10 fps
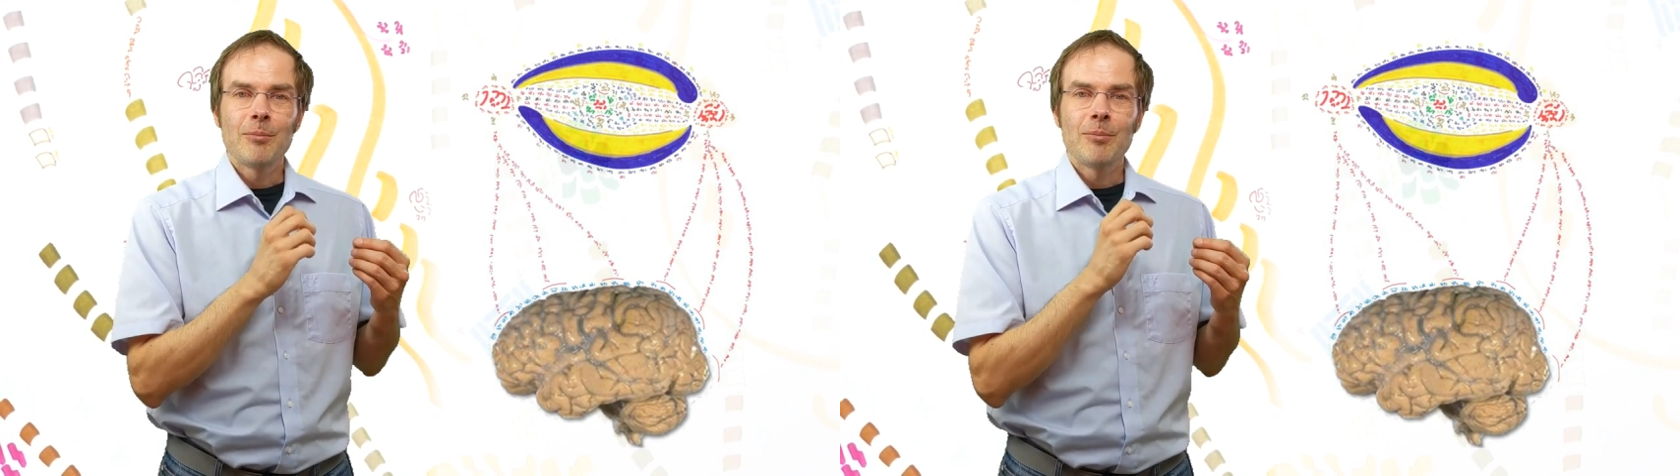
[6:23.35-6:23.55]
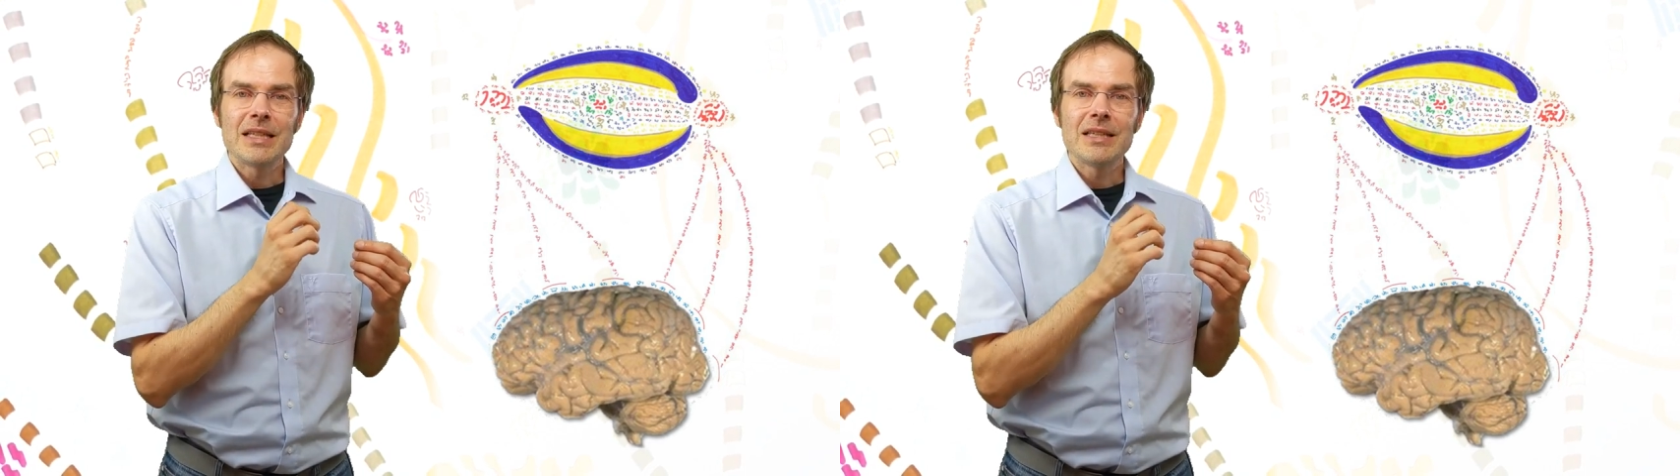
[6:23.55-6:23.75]

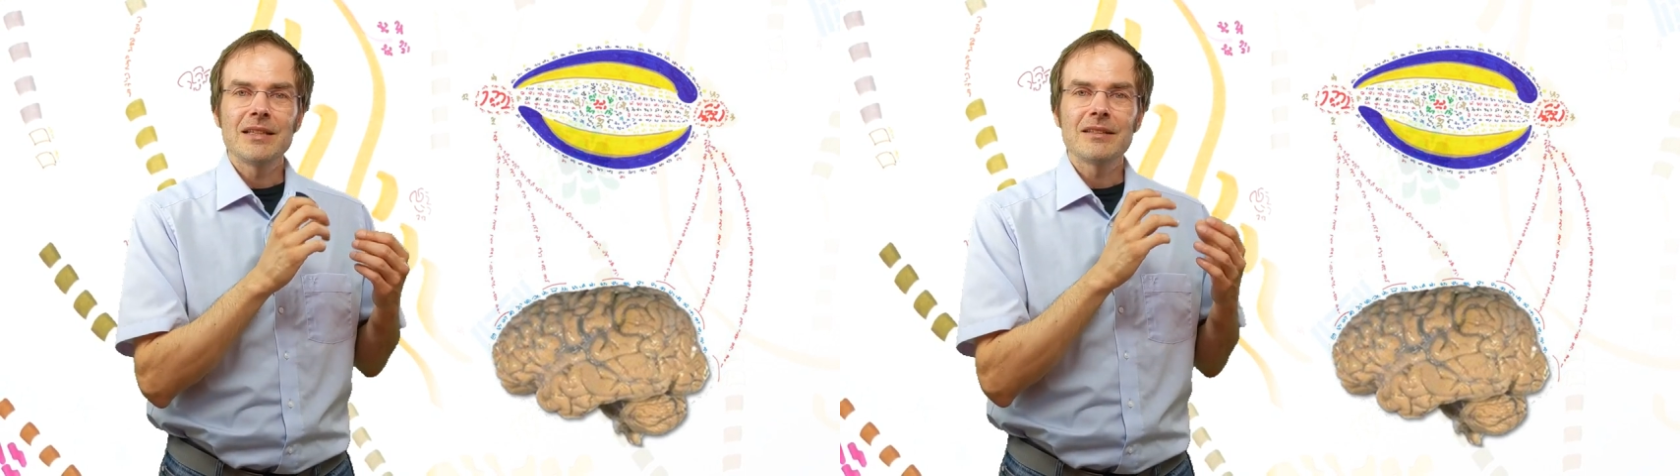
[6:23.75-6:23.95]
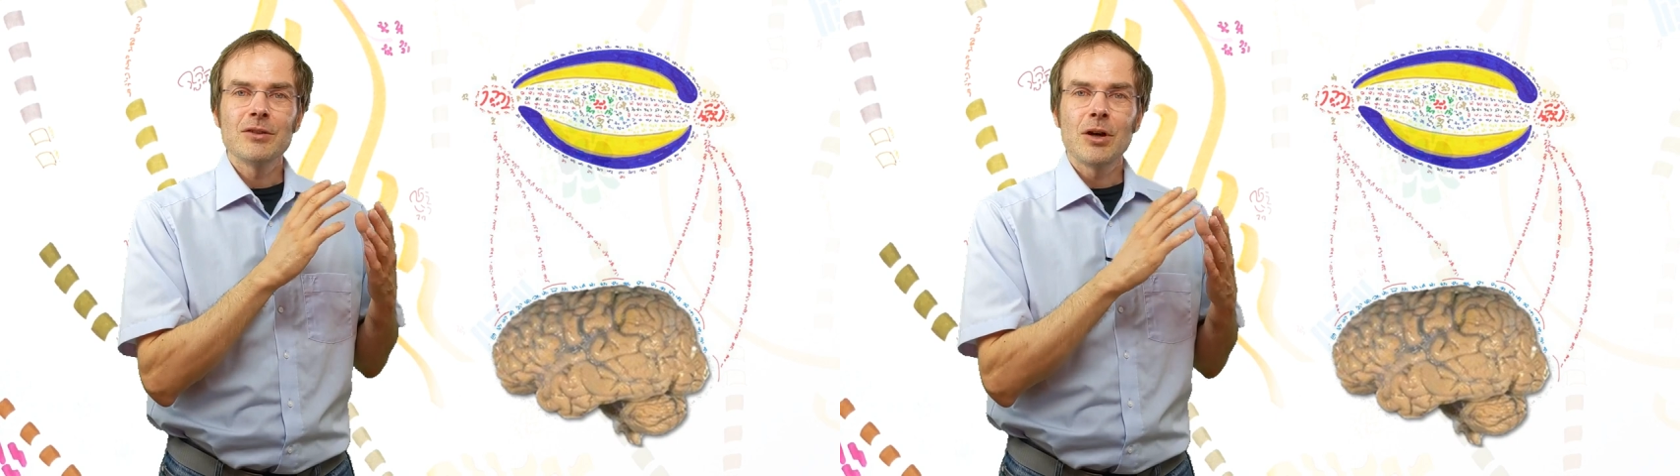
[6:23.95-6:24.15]
but it
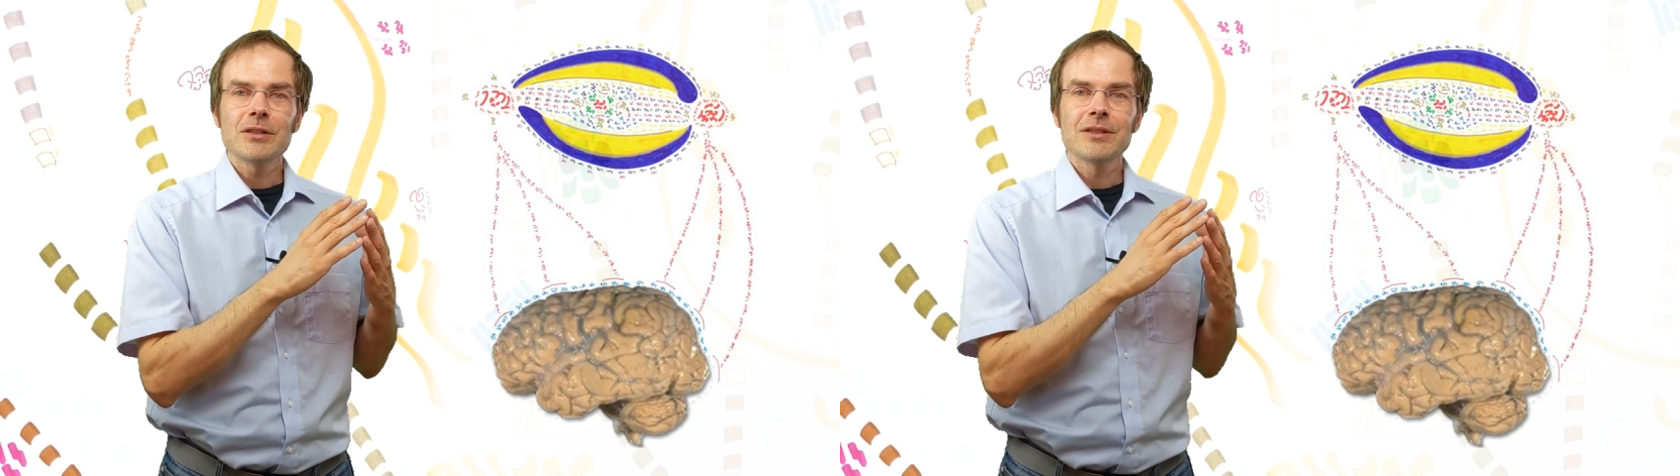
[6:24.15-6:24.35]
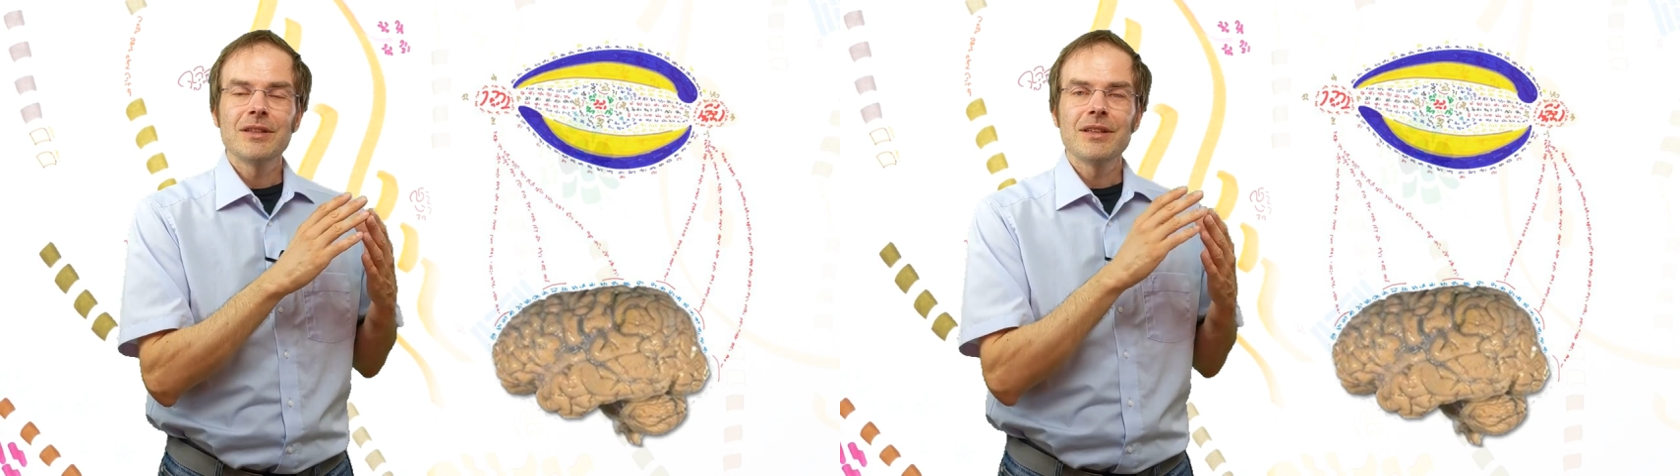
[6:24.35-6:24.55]
is
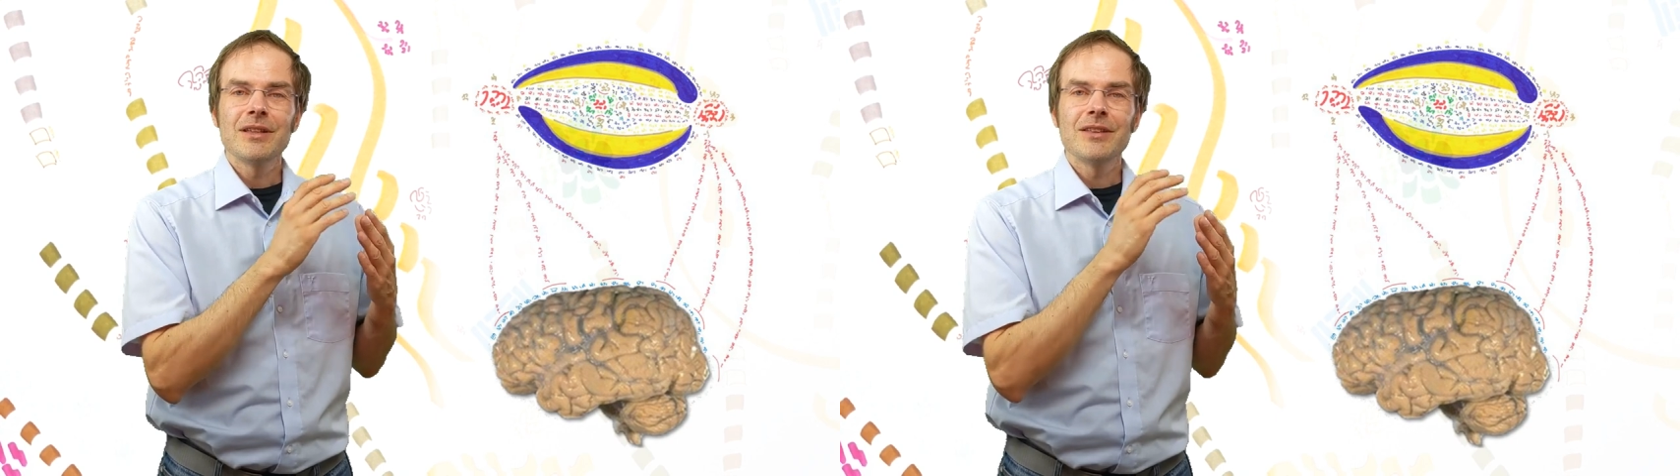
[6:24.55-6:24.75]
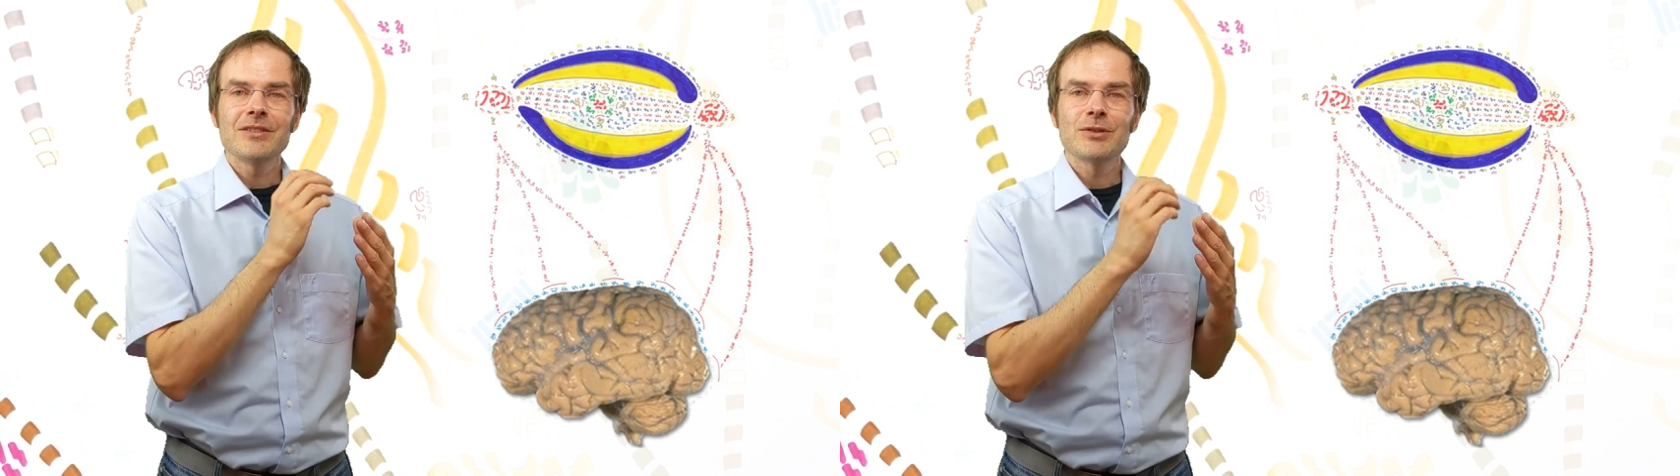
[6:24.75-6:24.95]
not this